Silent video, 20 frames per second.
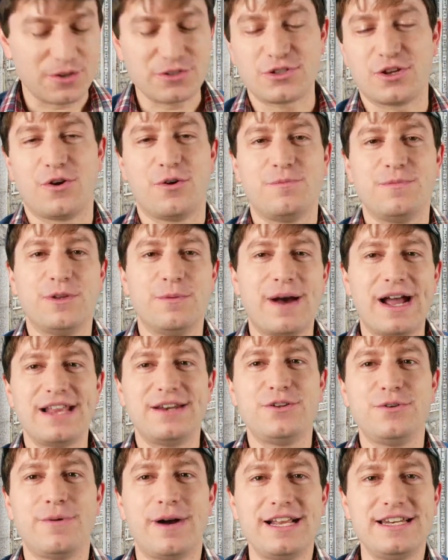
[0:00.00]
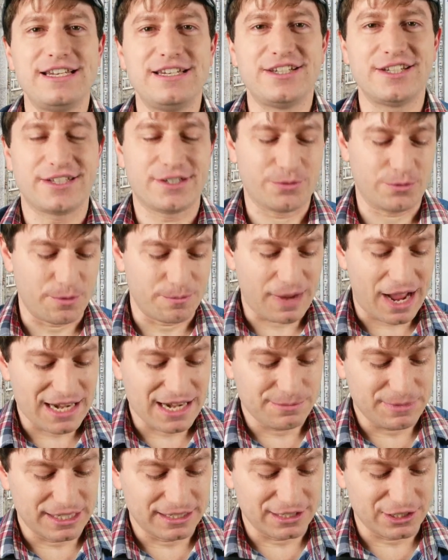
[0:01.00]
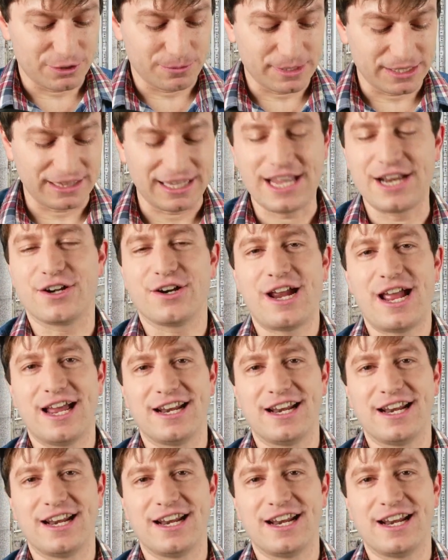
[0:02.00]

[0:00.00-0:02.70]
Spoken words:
So you might need to remind me a little bit later,